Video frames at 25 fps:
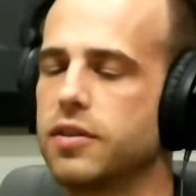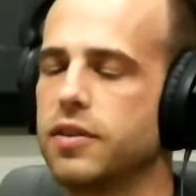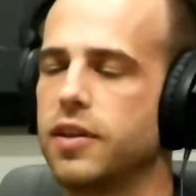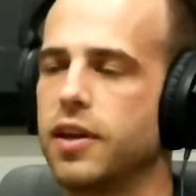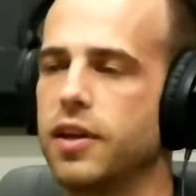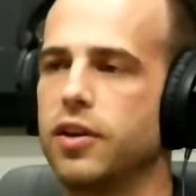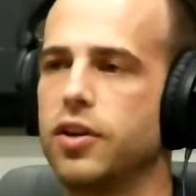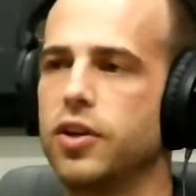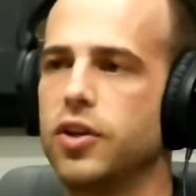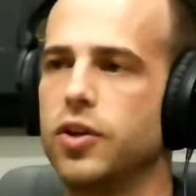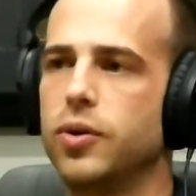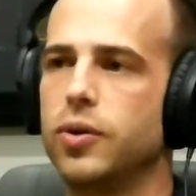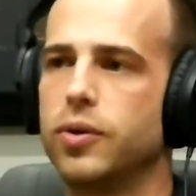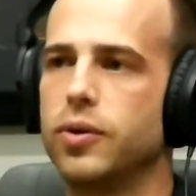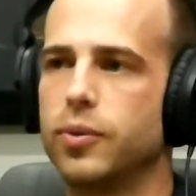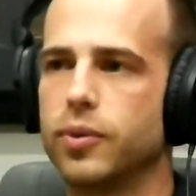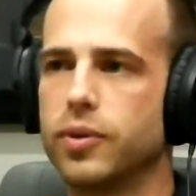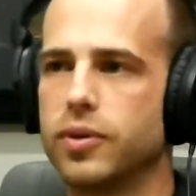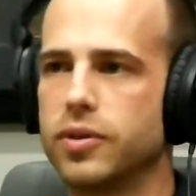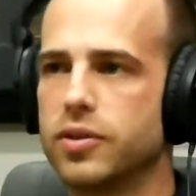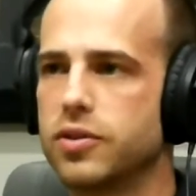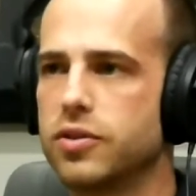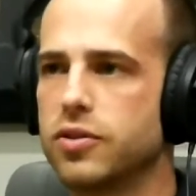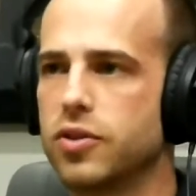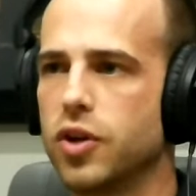They knew it
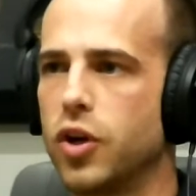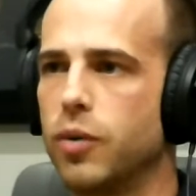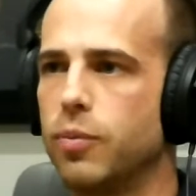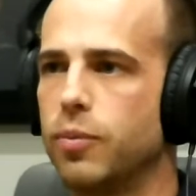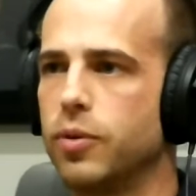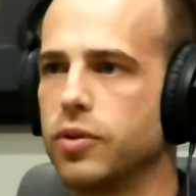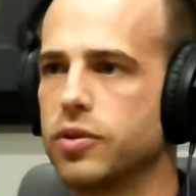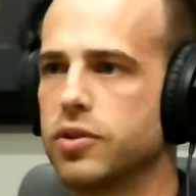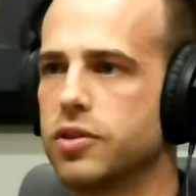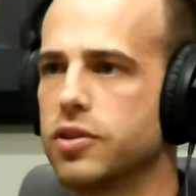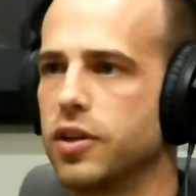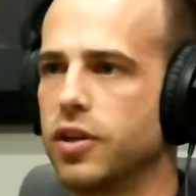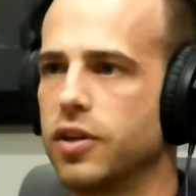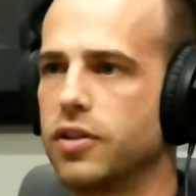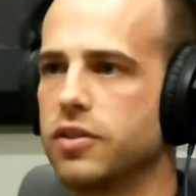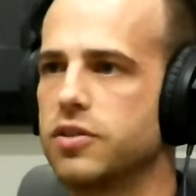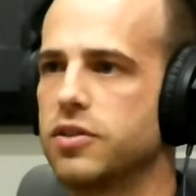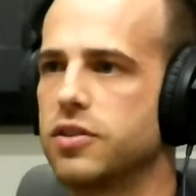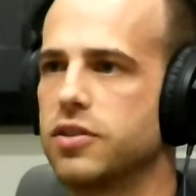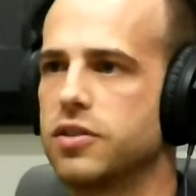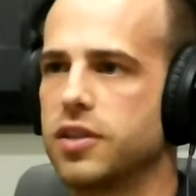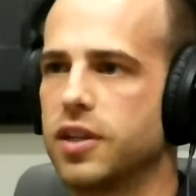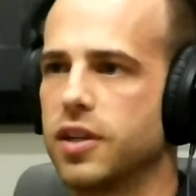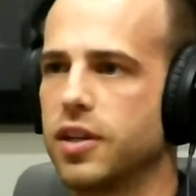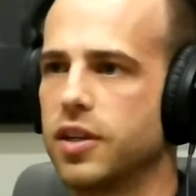was almost
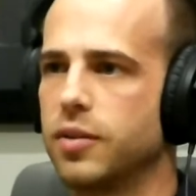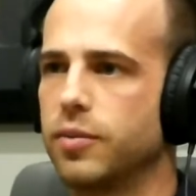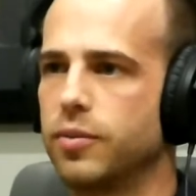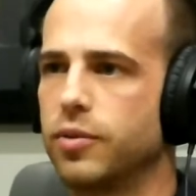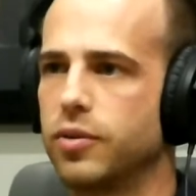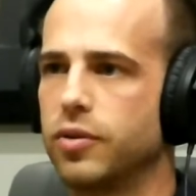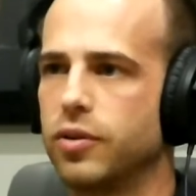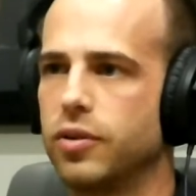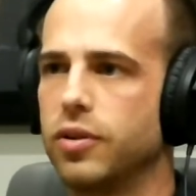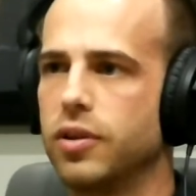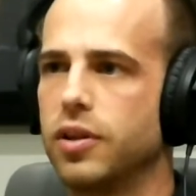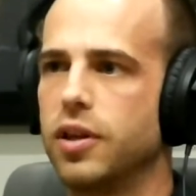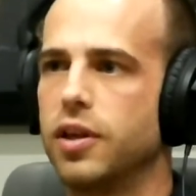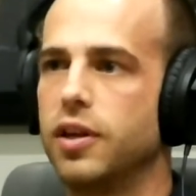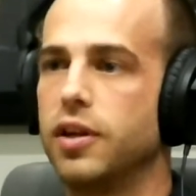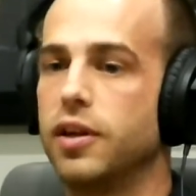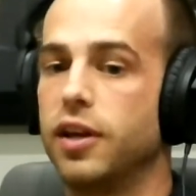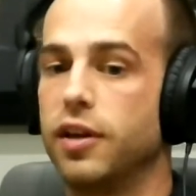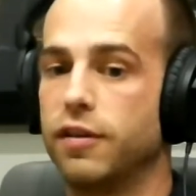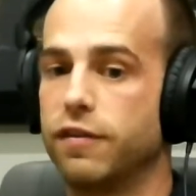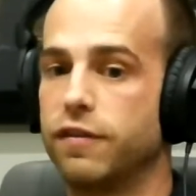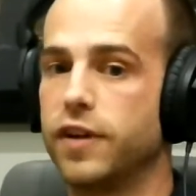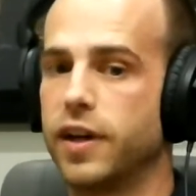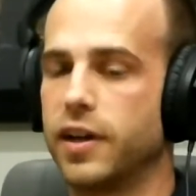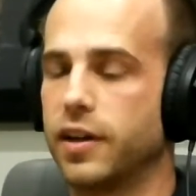unsustainable,
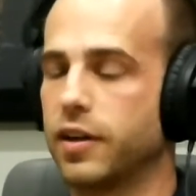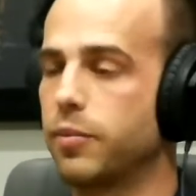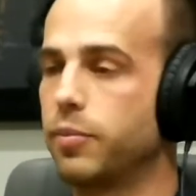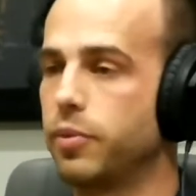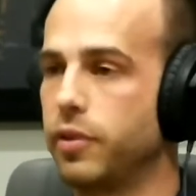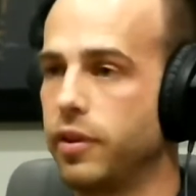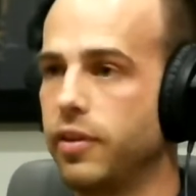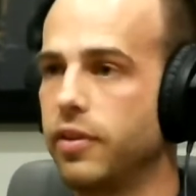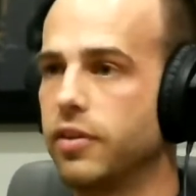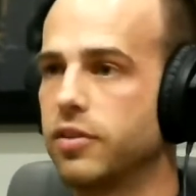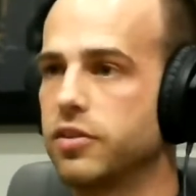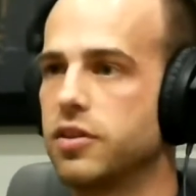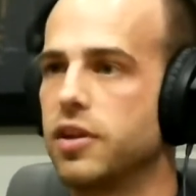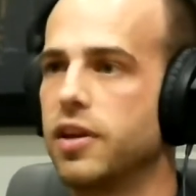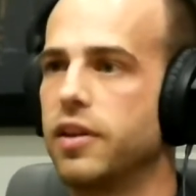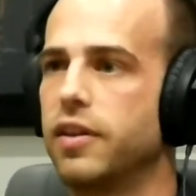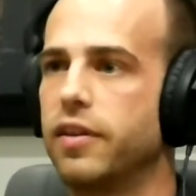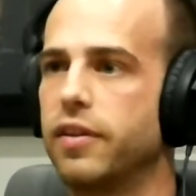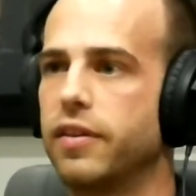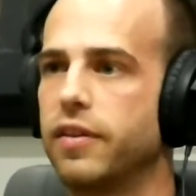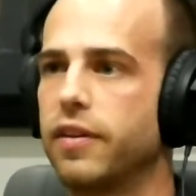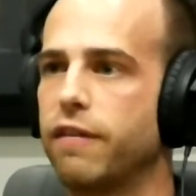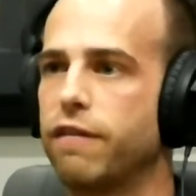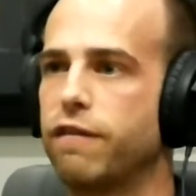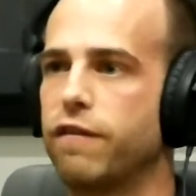if not completely, and
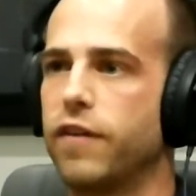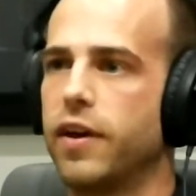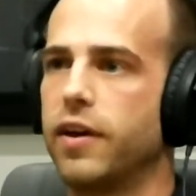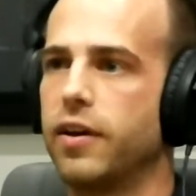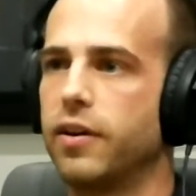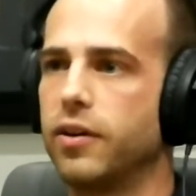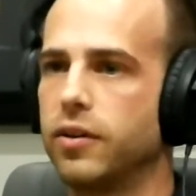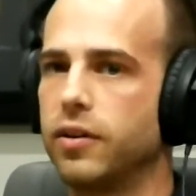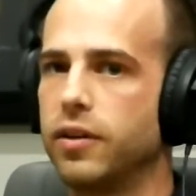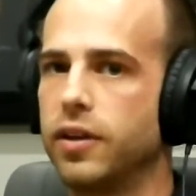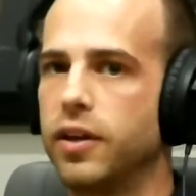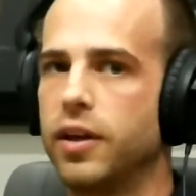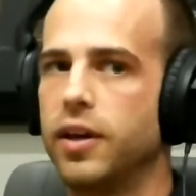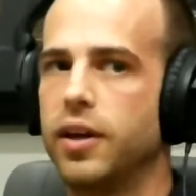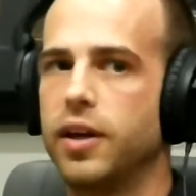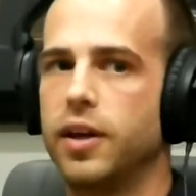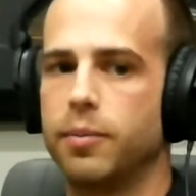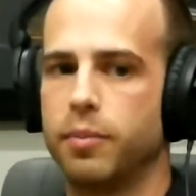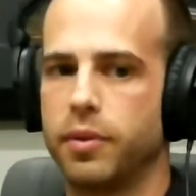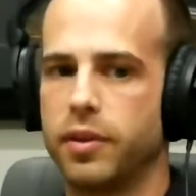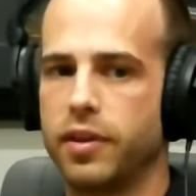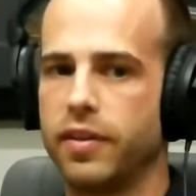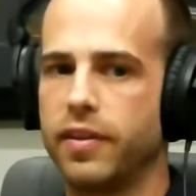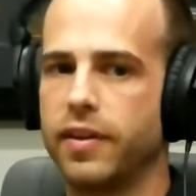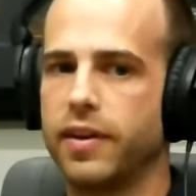then they failed,
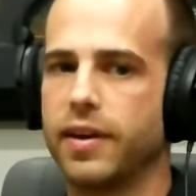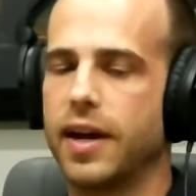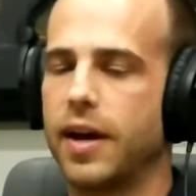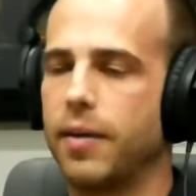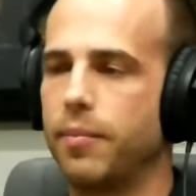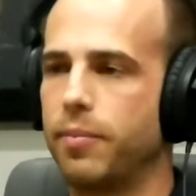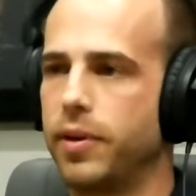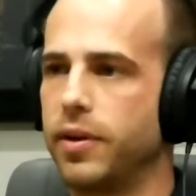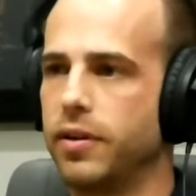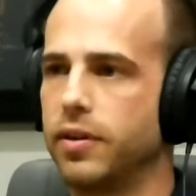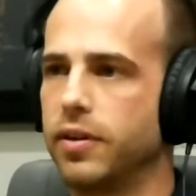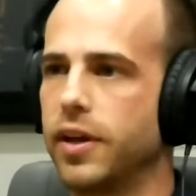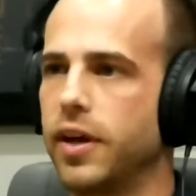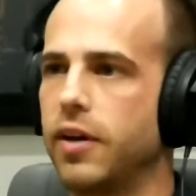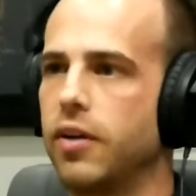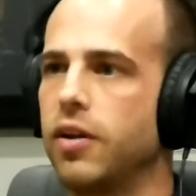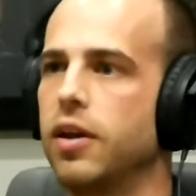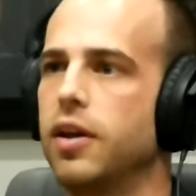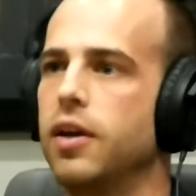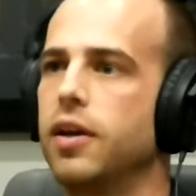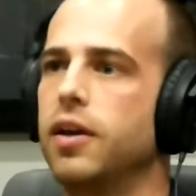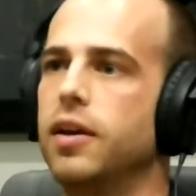but then they got bailed out.